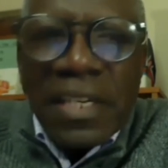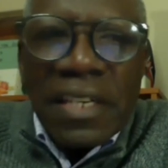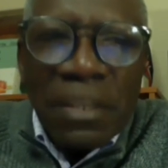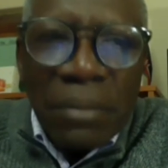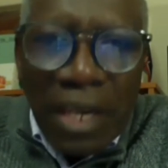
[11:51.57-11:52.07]
they
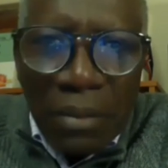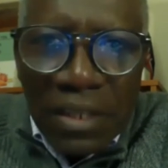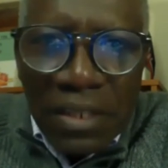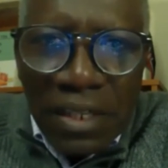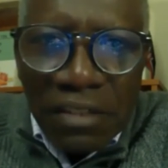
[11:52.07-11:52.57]
became
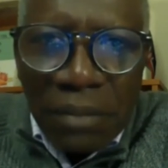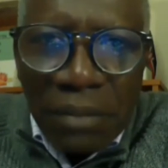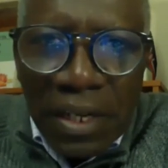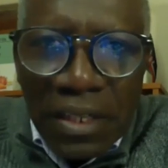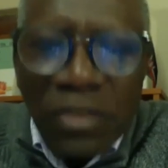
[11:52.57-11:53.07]
executive
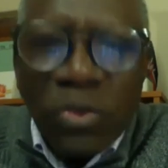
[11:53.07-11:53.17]
managers.